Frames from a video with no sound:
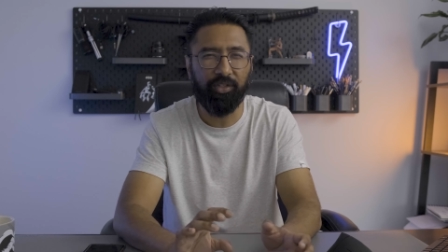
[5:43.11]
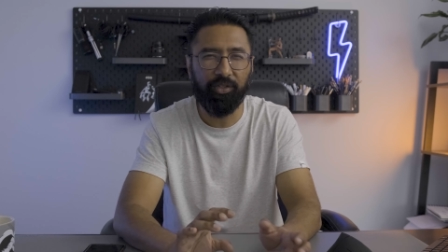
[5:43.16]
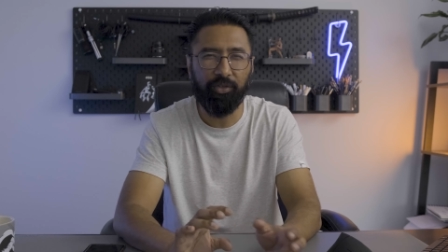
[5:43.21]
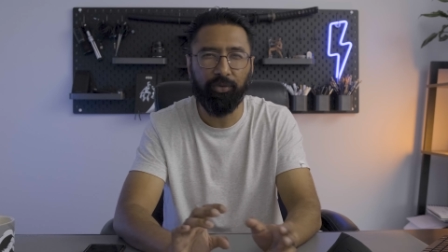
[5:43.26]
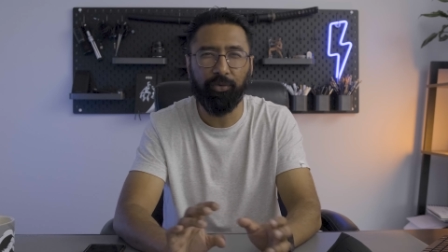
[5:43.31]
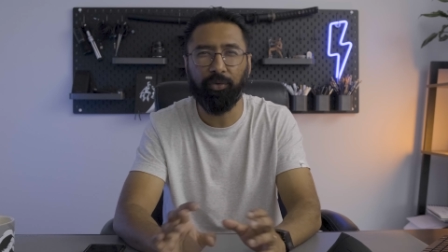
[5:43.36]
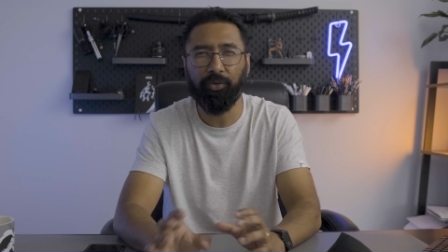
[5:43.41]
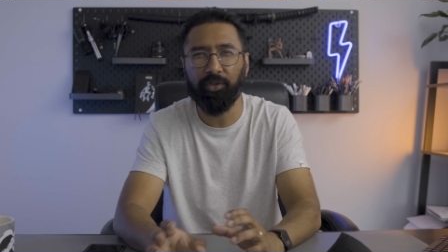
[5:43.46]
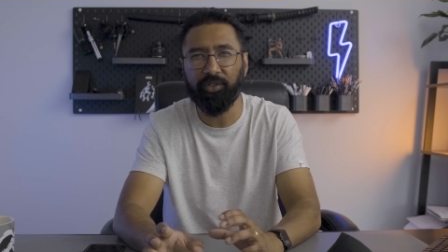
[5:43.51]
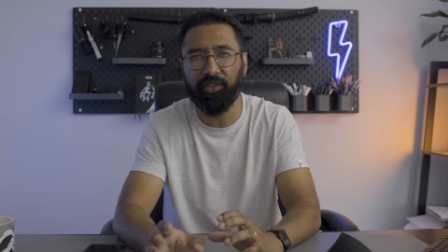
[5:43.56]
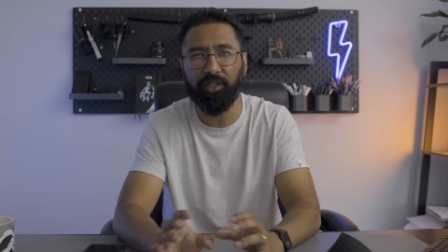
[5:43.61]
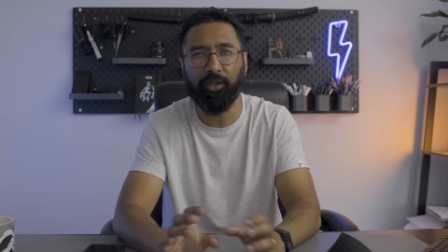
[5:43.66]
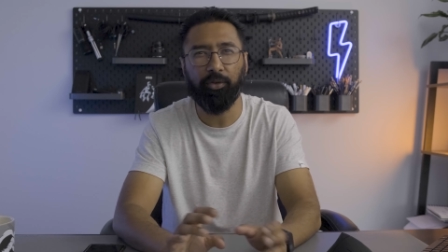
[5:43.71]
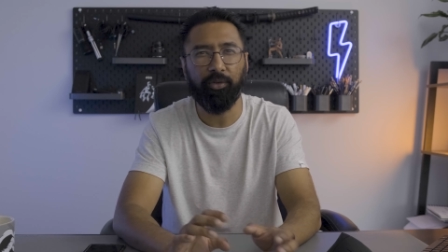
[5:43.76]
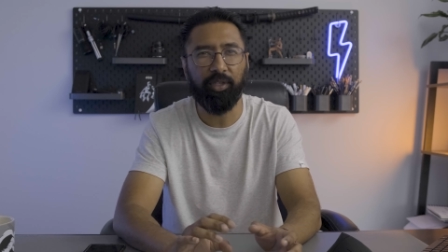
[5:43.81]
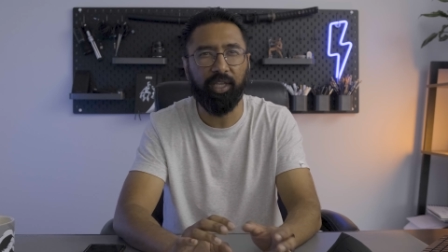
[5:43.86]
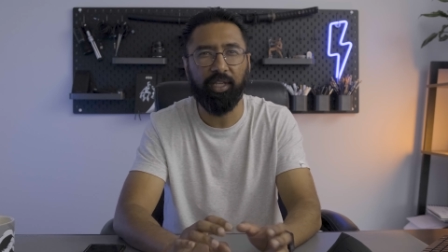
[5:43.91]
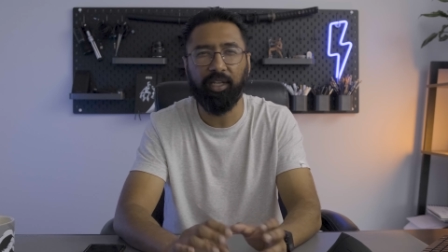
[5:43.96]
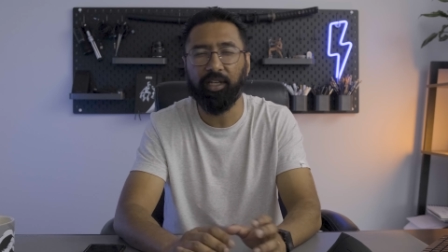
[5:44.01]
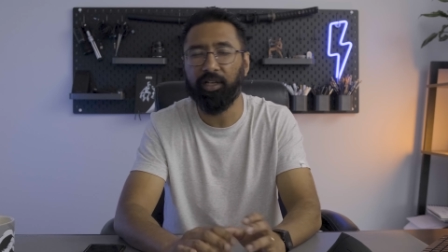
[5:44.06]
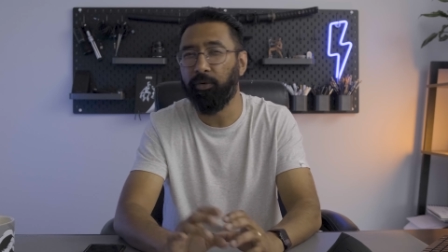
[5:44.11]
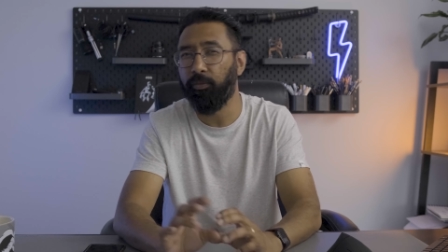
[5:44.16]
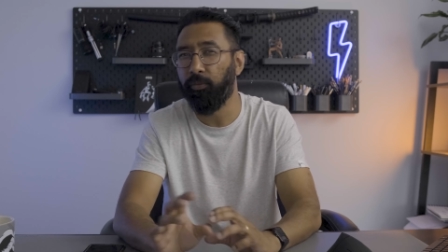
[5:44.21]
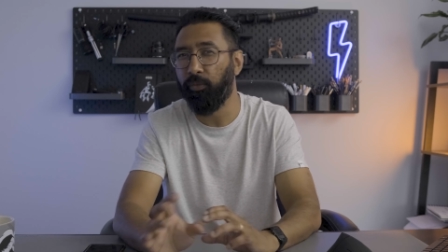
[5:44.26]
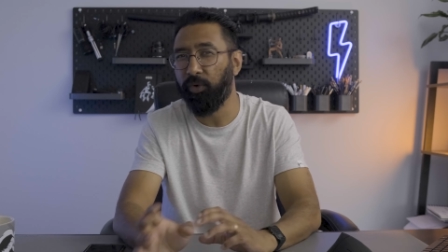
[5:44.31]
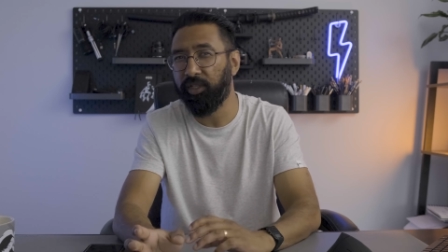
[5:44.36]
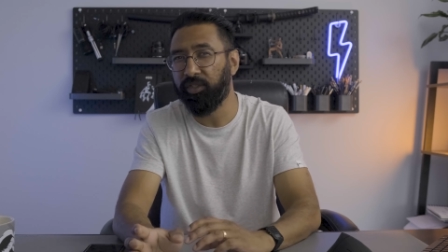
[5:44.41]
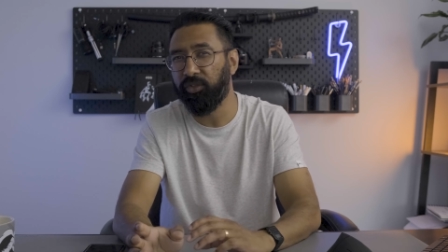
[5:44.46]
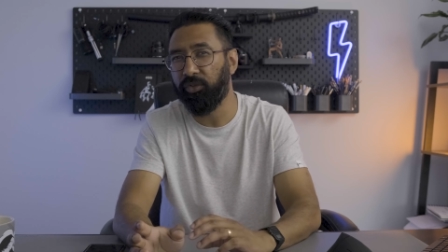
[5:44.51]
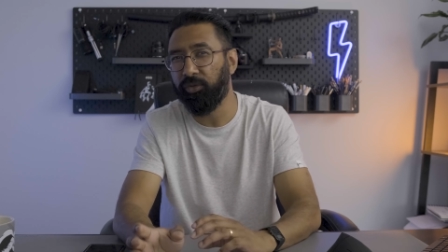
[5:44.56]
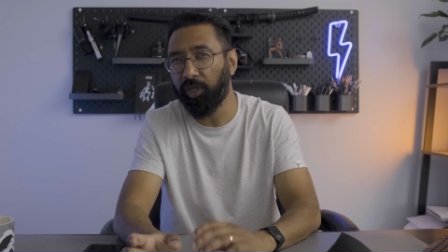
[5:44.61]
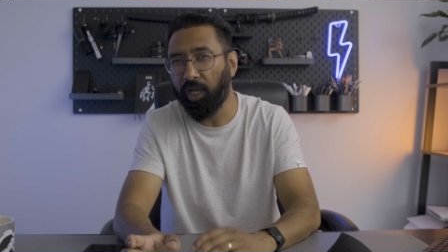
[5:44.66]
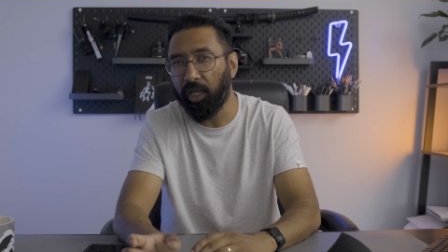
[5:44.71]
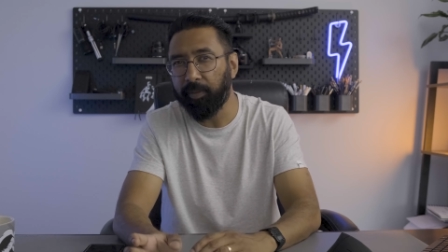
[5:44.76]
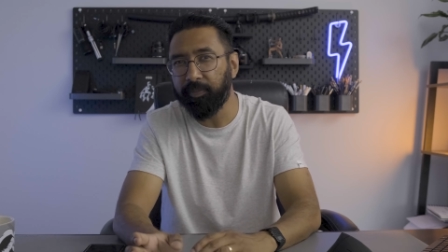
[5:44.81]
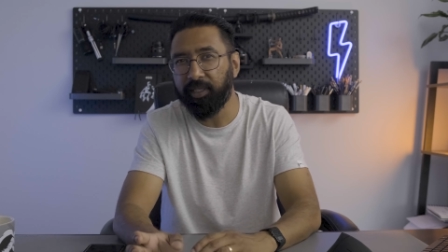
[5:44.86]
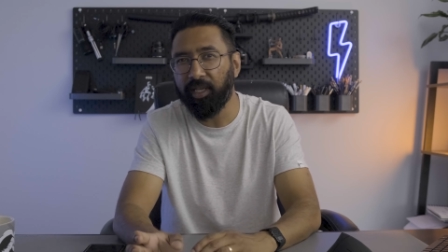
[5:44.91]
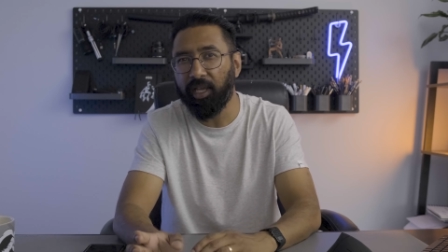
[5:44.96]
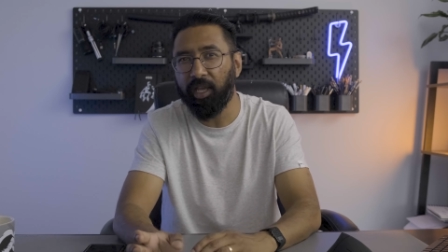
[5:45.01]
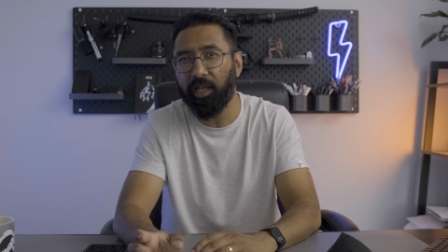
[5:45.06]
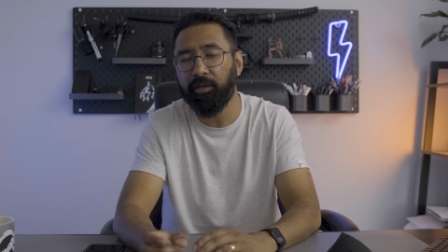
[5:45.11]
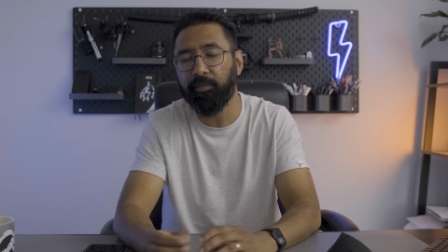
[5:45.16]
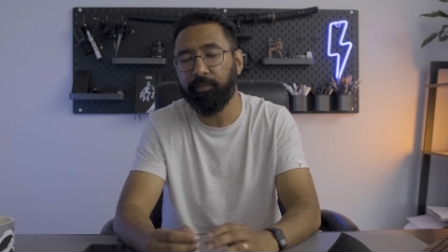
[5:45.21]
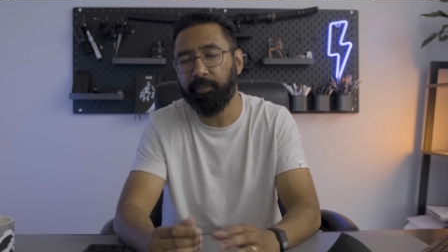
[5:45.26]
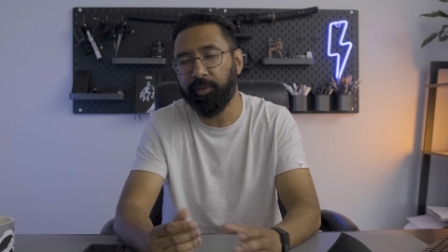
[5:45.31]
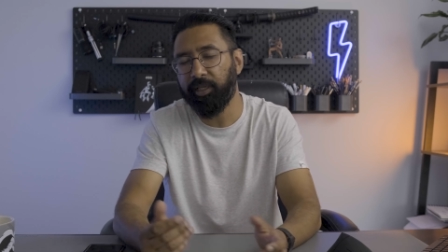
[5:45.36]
tool is located in which dropdown,